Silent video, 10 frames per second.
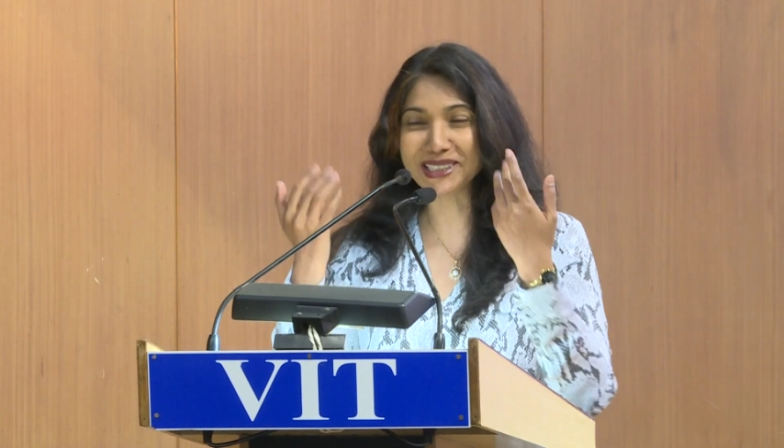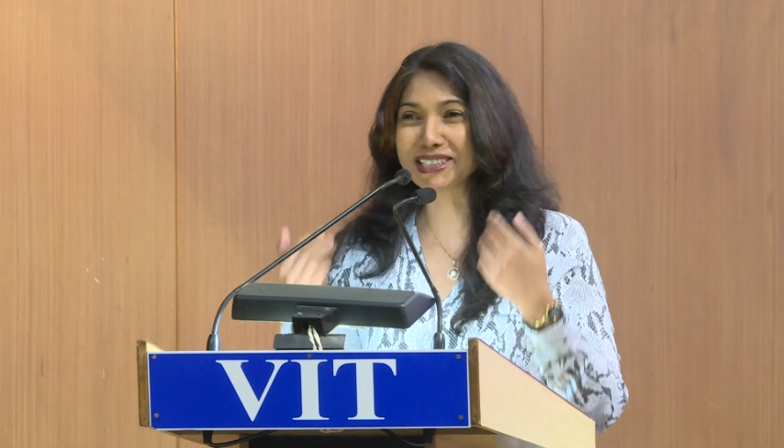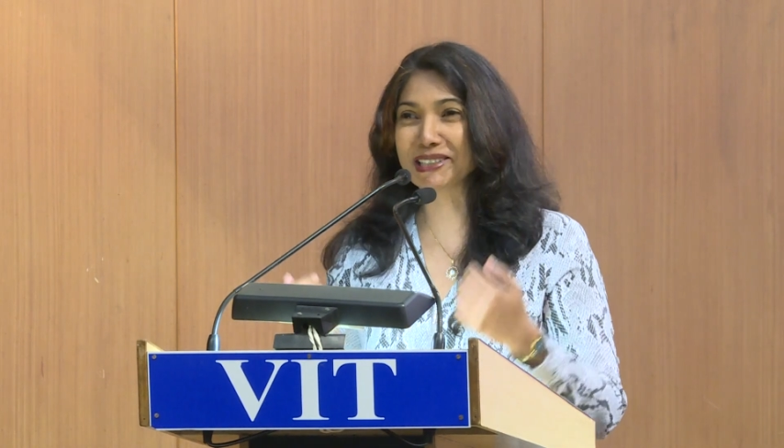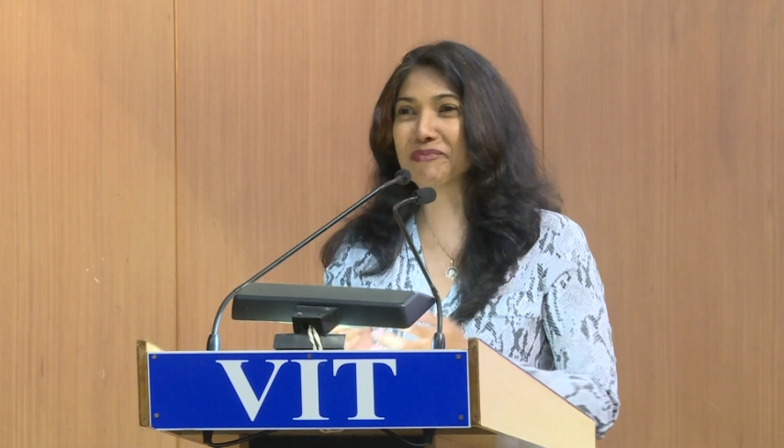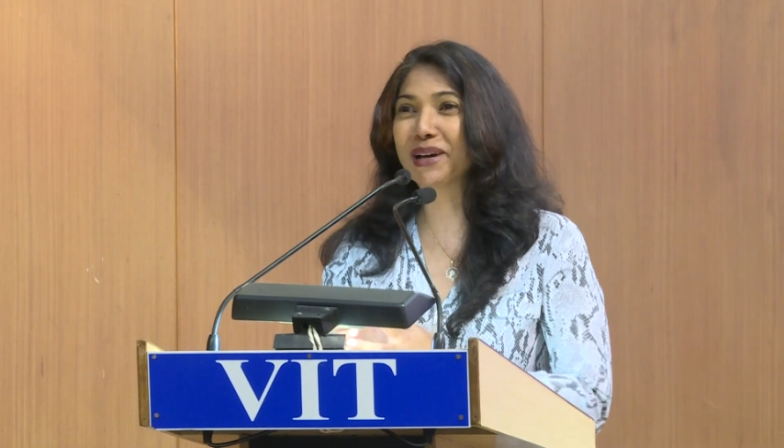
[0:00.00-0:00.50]

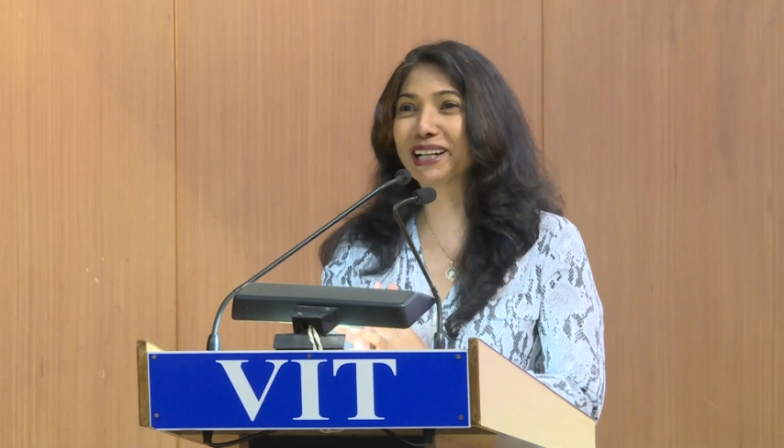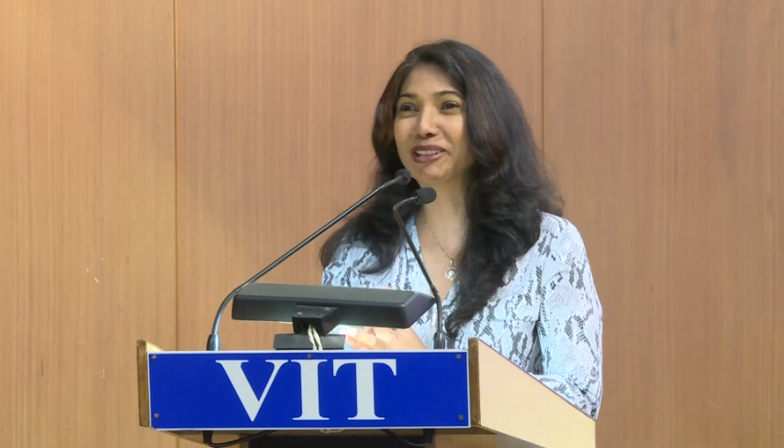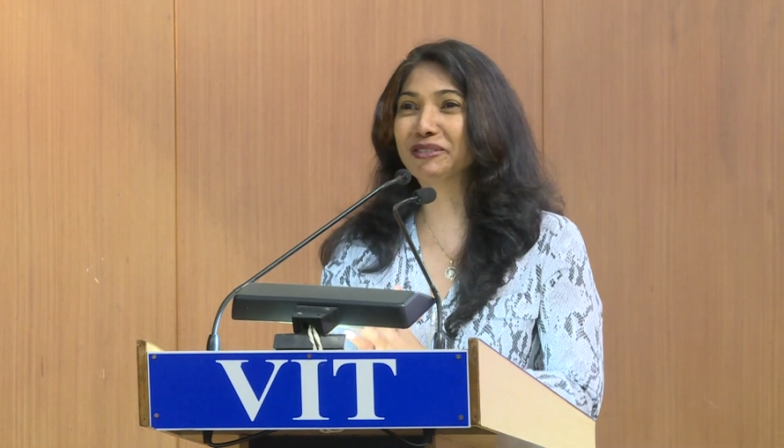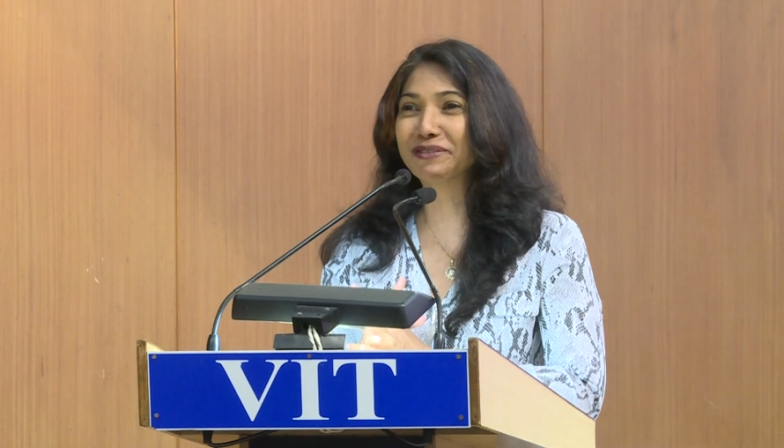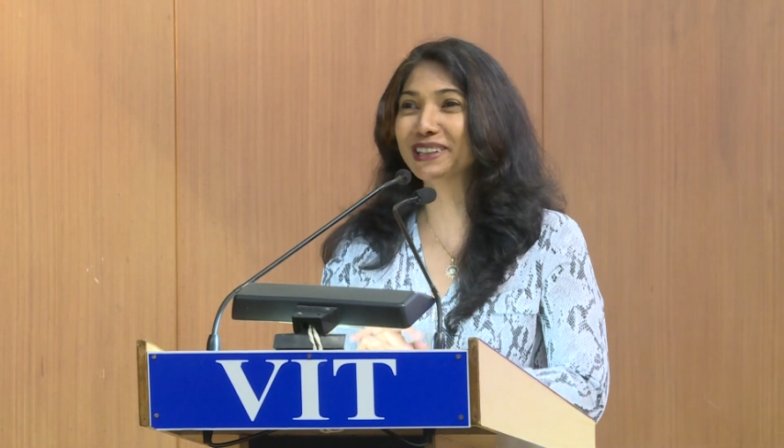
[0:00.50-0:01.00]
return back
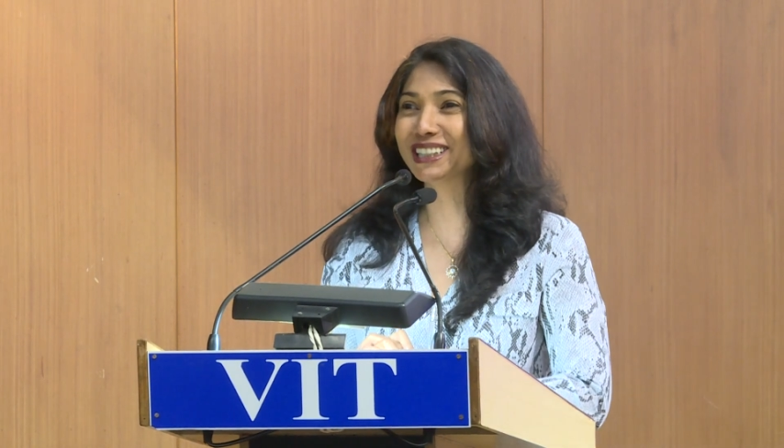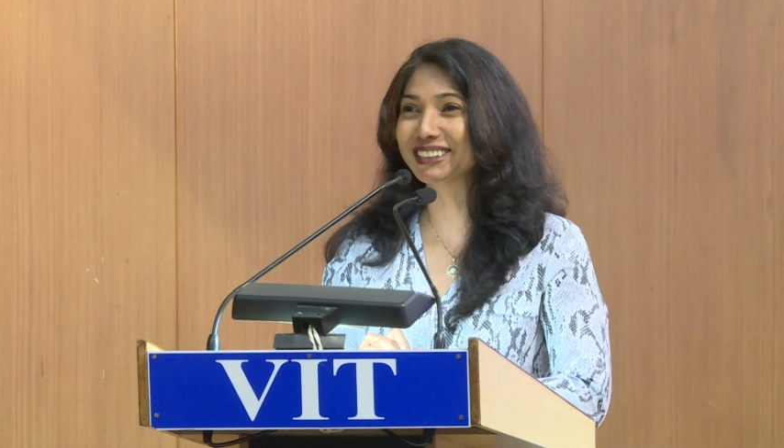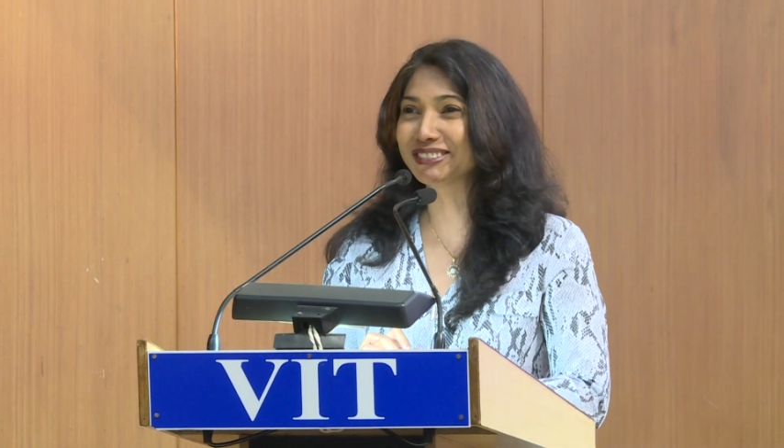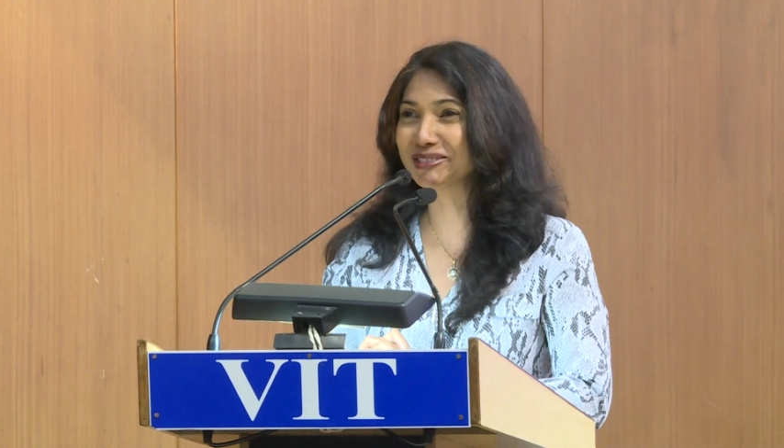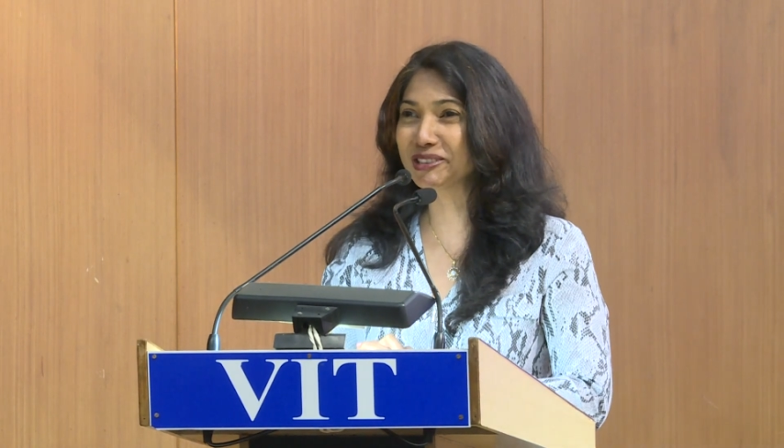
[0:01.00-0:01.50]

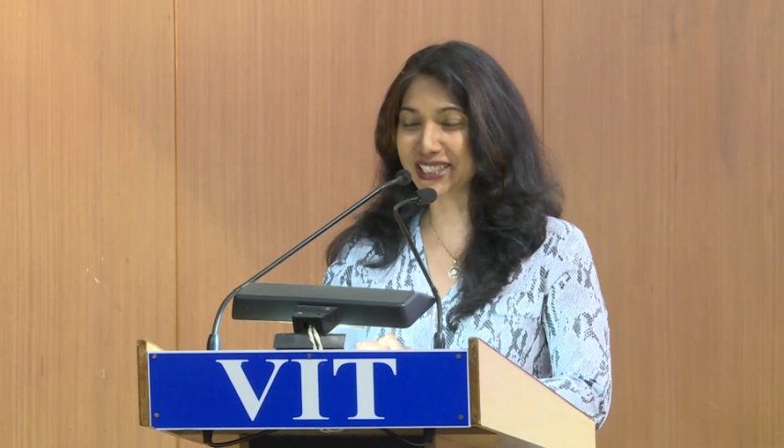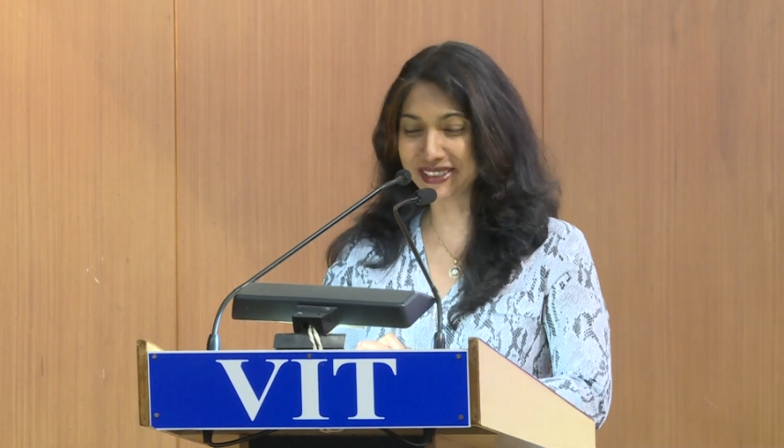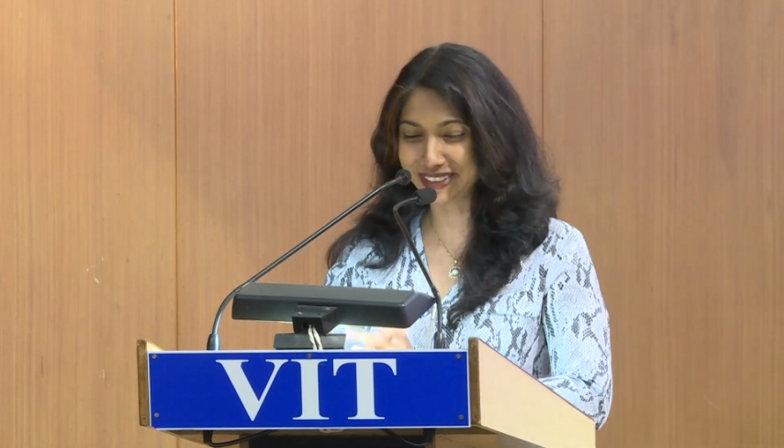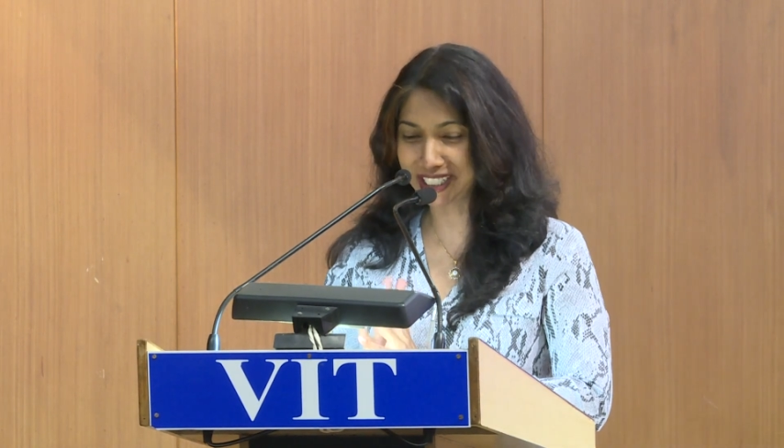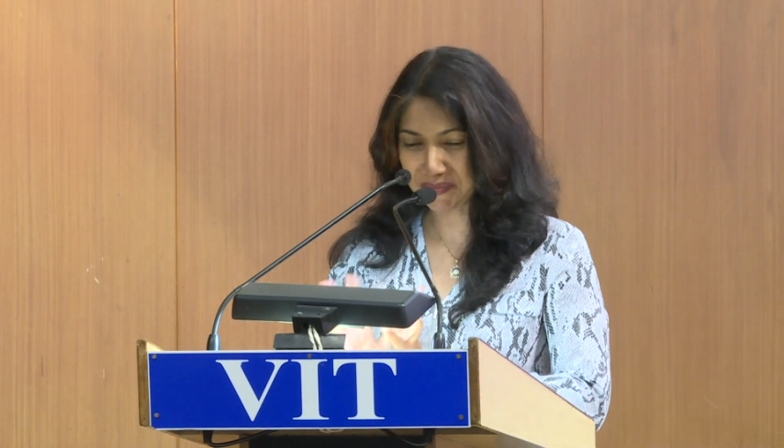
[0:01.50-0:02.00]
of good
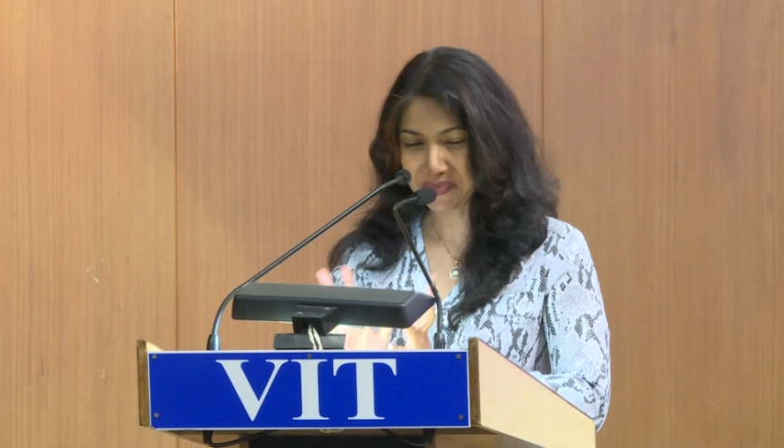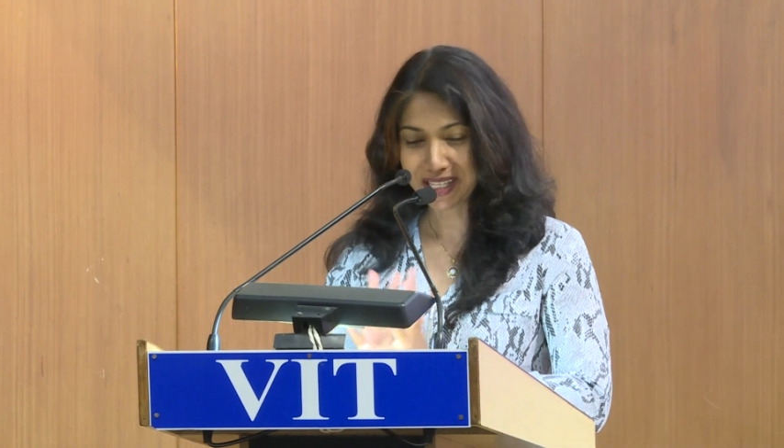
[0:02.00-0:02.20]
evening.